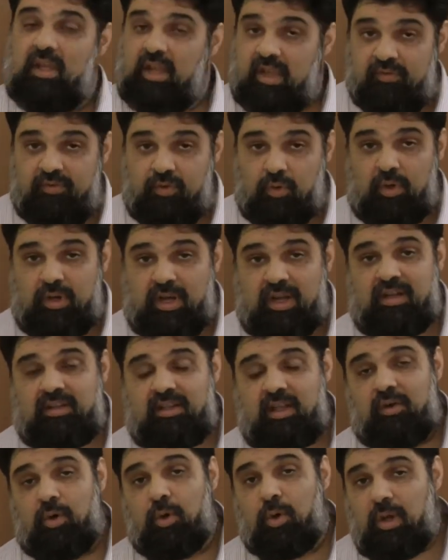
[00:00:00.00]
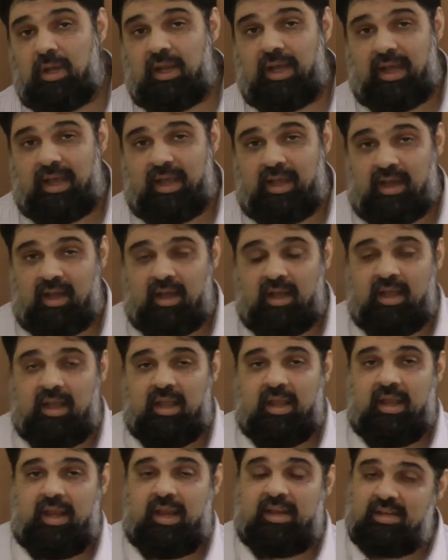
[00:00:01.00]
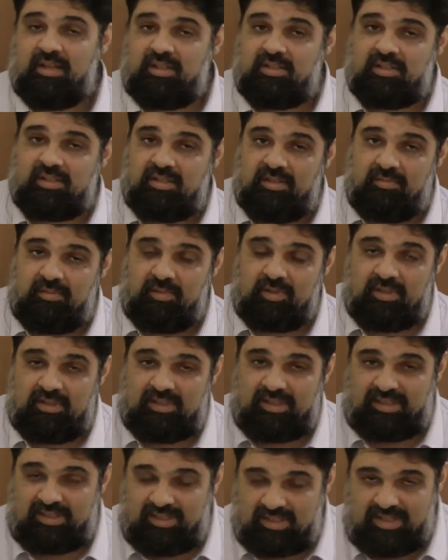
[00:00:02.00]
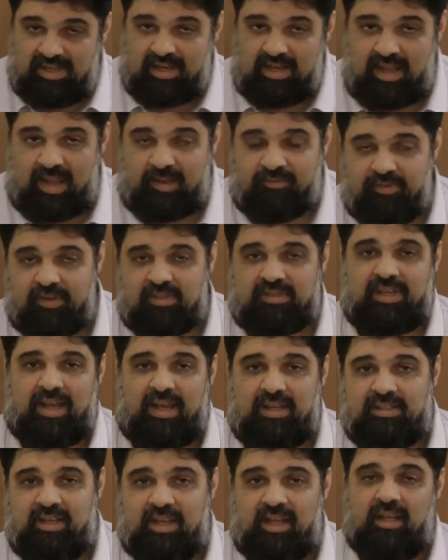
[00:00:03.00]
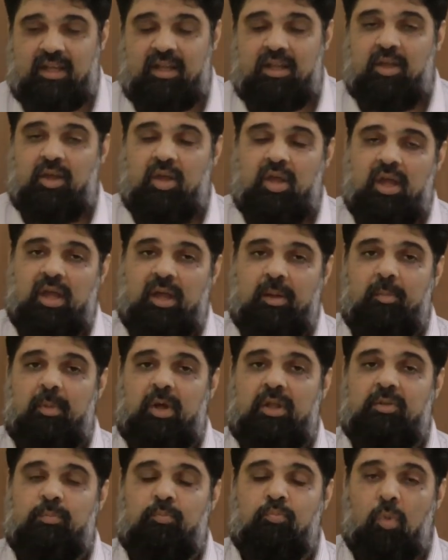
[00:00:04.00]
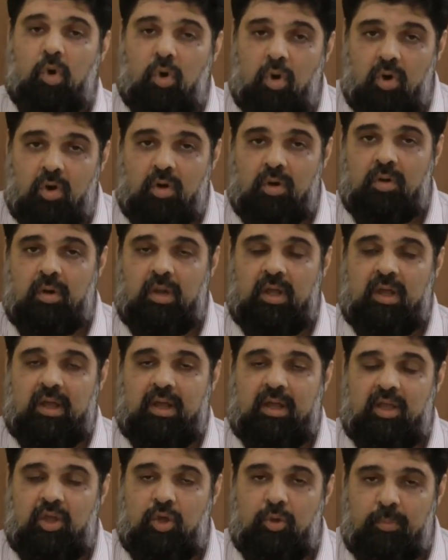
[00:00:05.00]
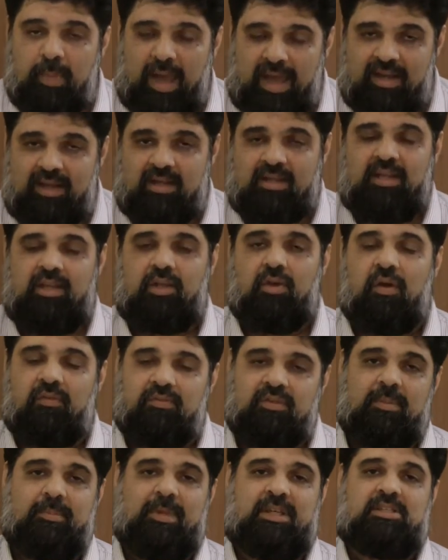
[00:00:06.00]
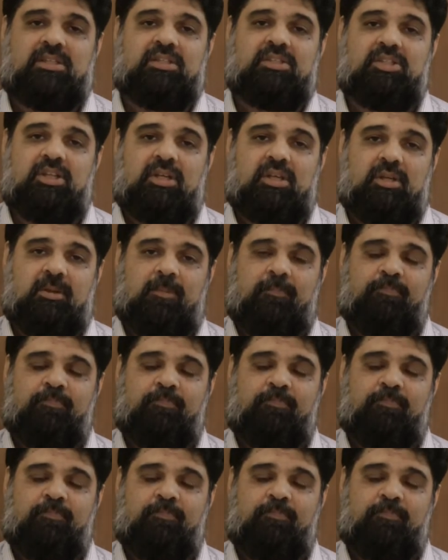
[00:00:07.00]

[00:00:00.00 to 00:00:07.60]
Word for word: If you read the whole ayah, it is still emphasizing more humanity of the messenger.